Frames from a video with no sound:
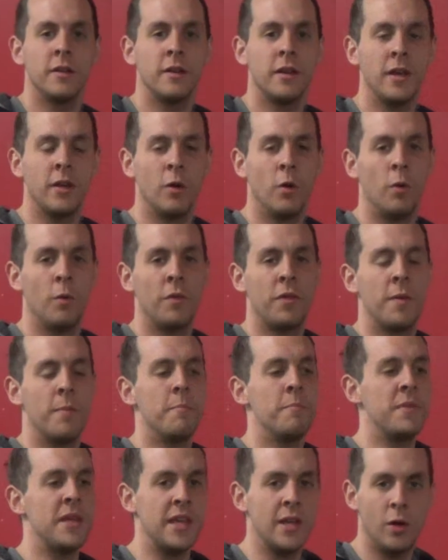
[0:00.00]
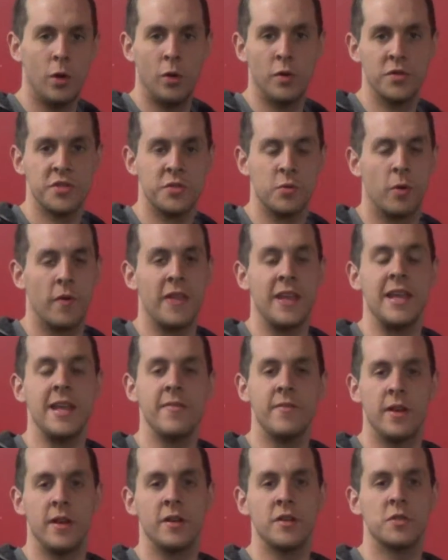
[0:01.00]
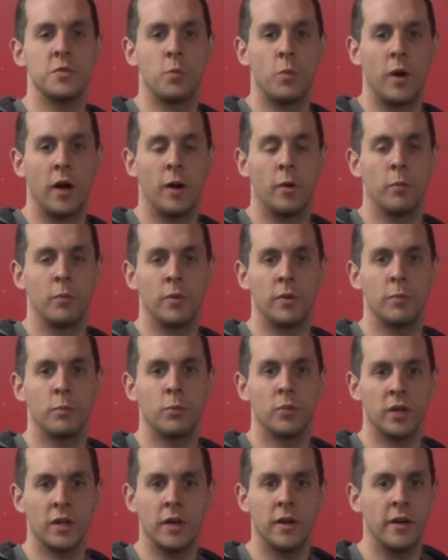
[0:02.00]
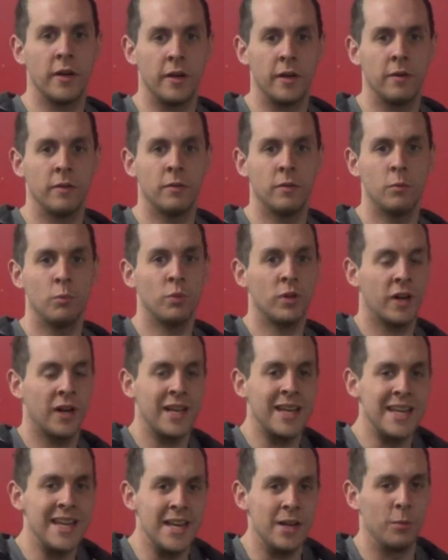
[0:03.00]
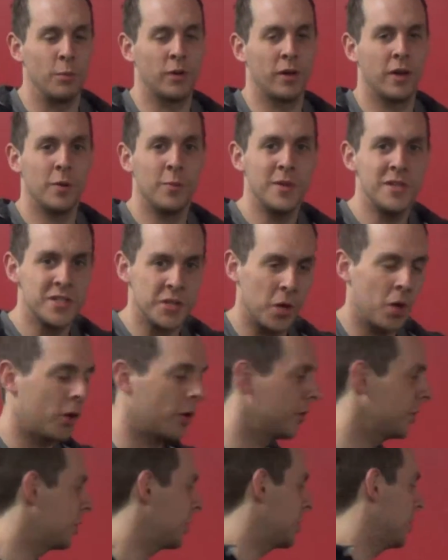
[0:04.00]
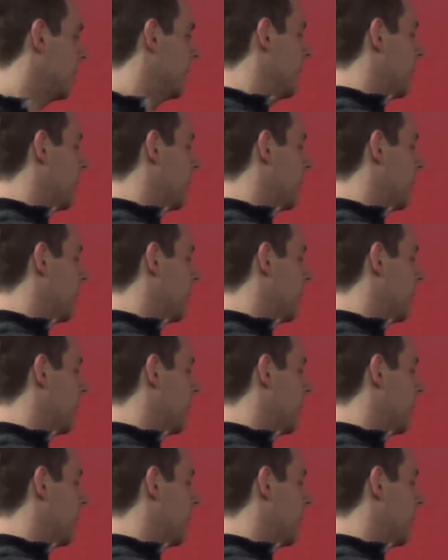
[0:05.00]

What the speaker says: the meals or the evenings where we're gonna eat, we're gonna indulge,